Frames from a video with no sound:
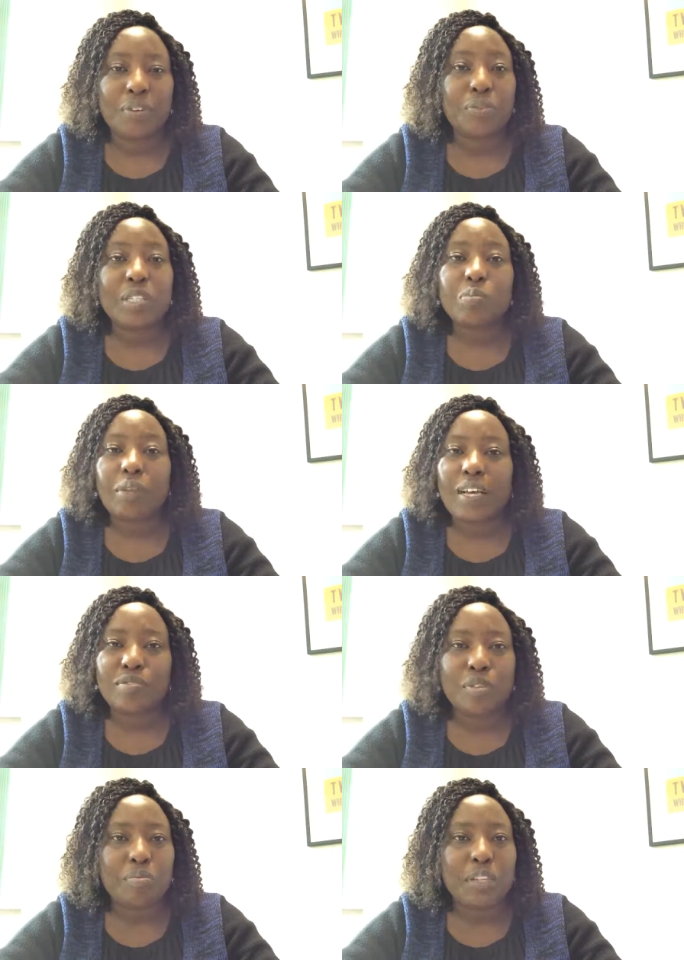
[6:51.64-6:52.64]
On this
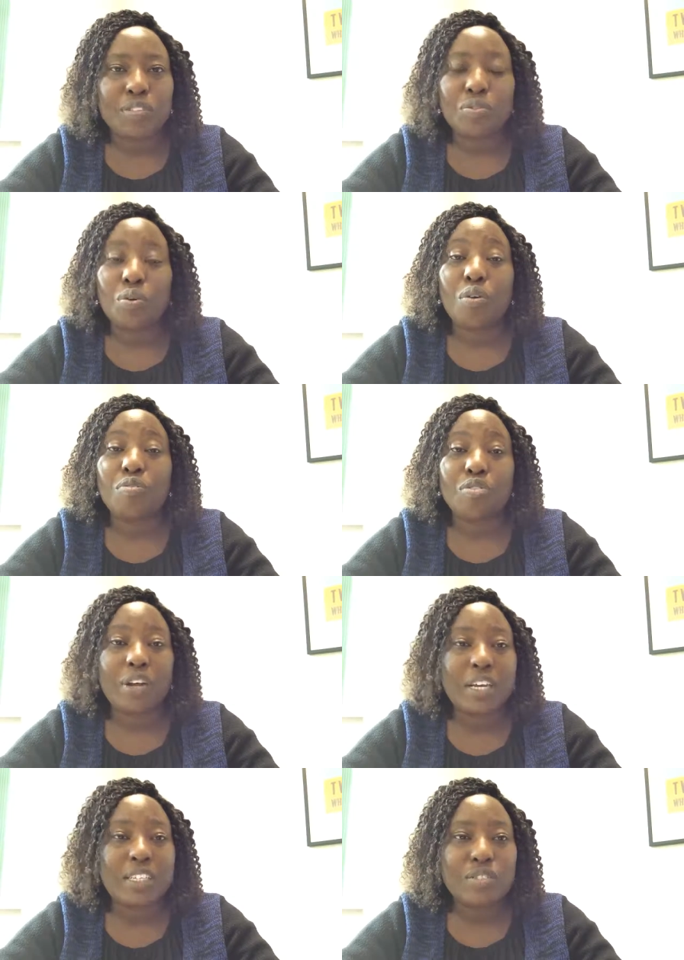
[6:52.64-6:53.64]
platform, there's no
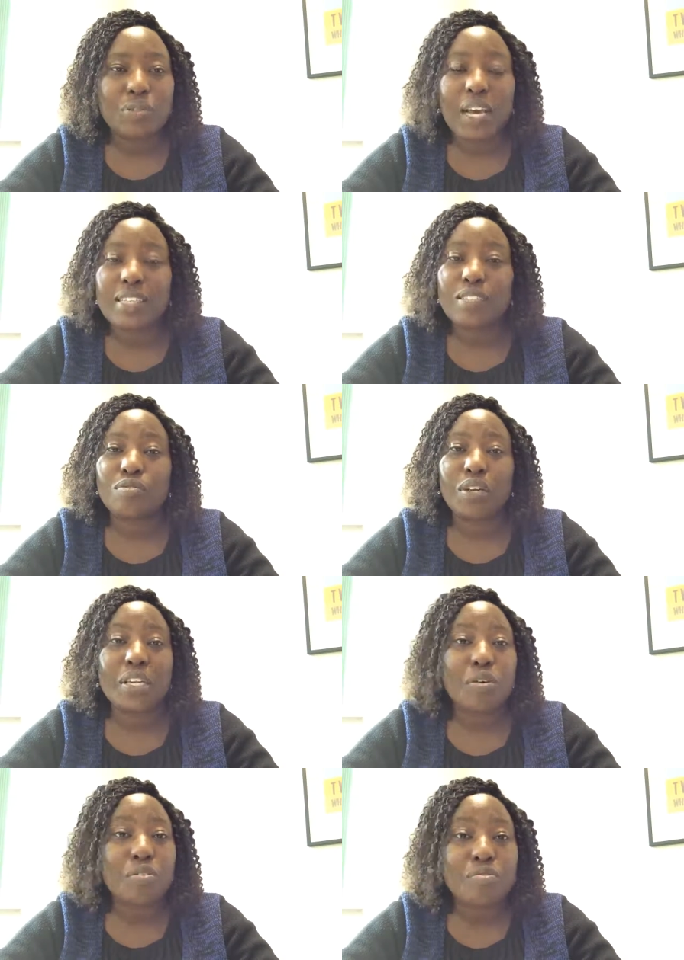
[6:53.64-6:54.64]
offering. He's not asking for
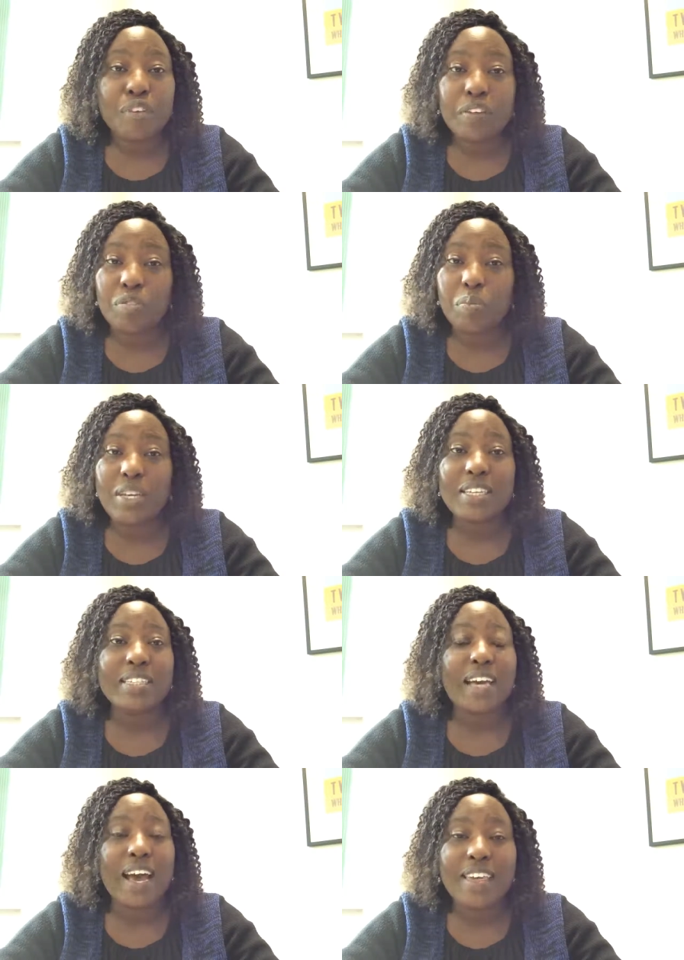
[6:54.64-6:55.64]
any offering from any
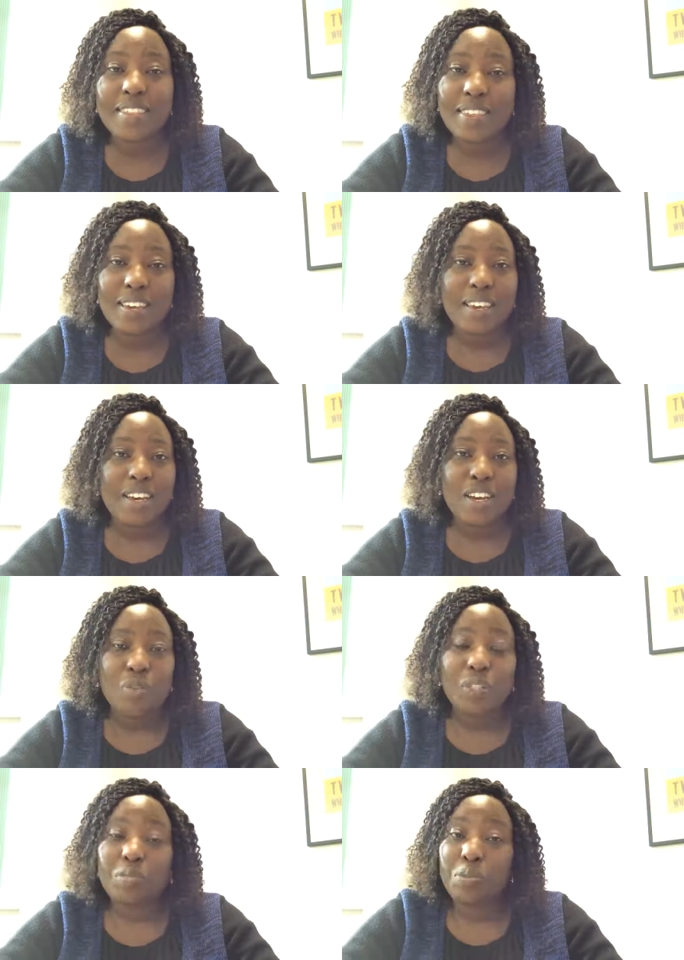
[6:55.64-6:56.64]
tithe,
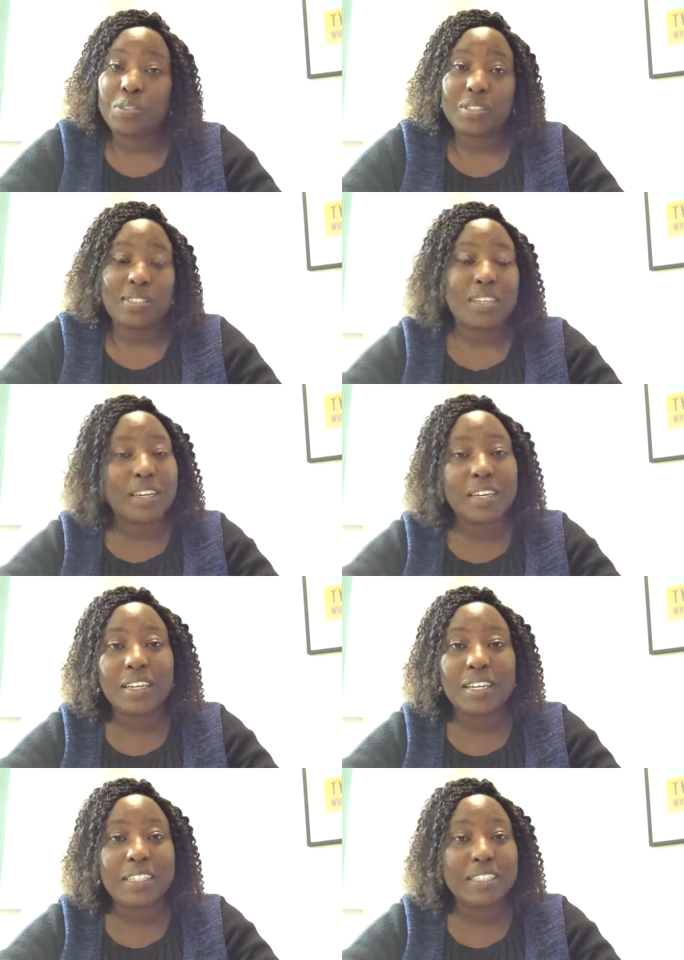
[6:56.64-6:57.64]
which most uh,
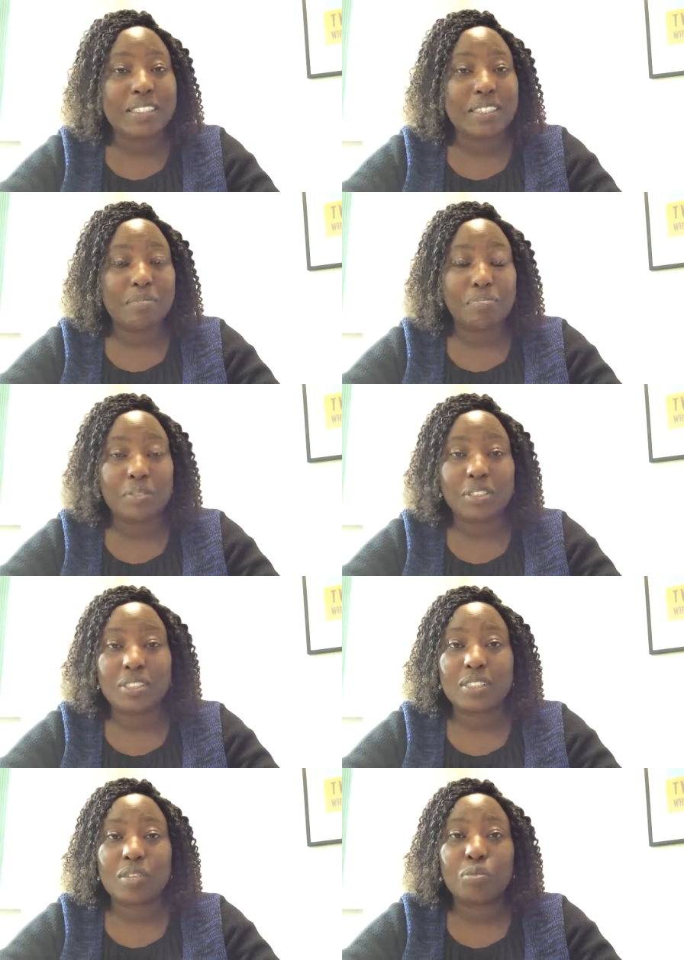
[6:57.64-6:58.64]
leaders and
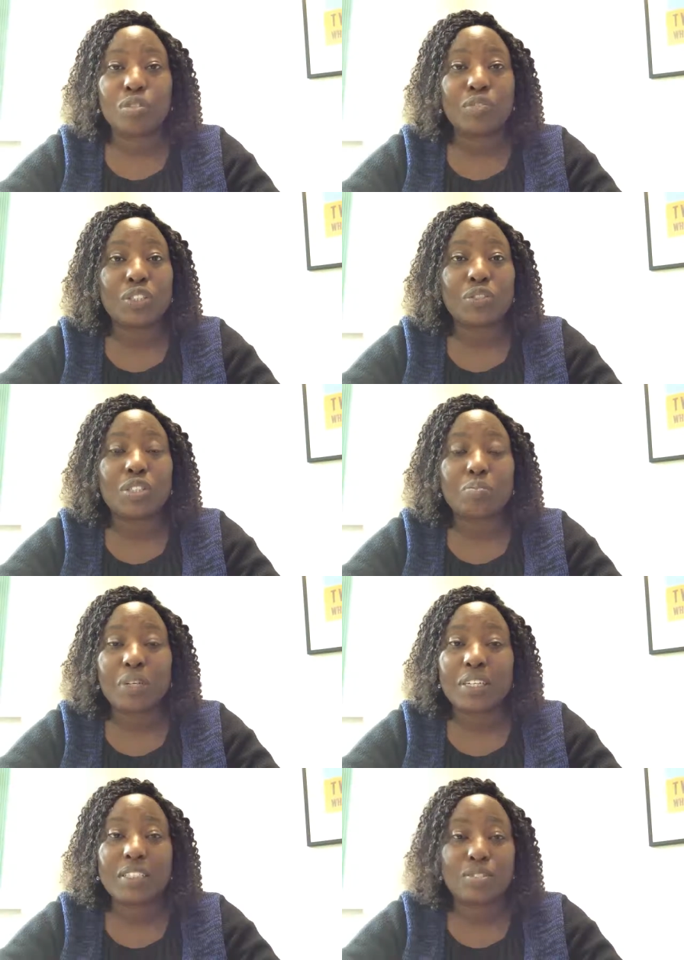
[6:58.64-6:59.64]
preachers and motivation
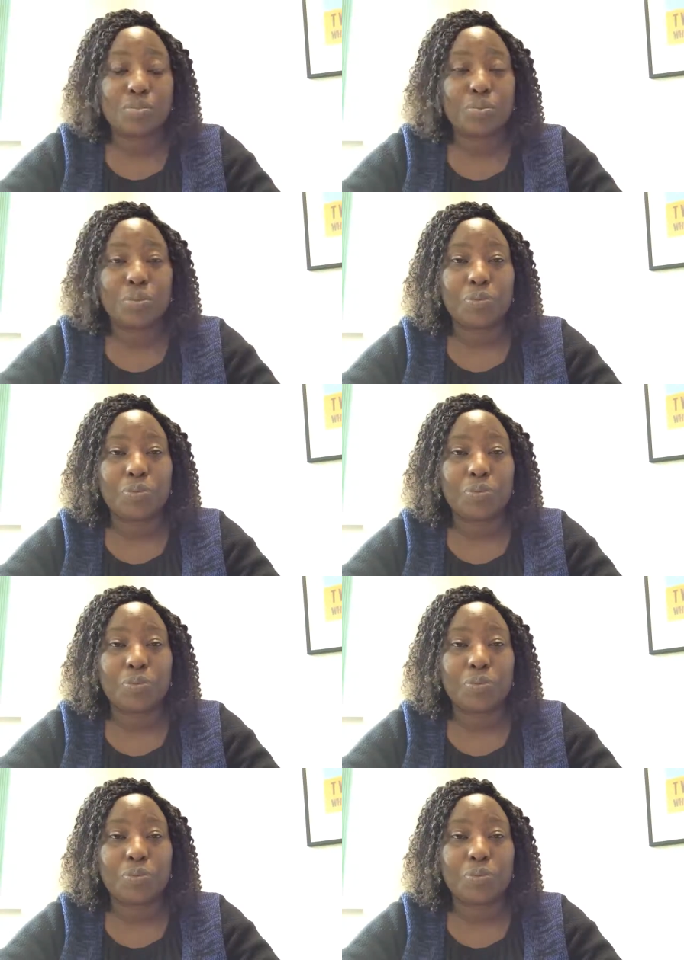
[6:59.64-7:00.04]
speakers do.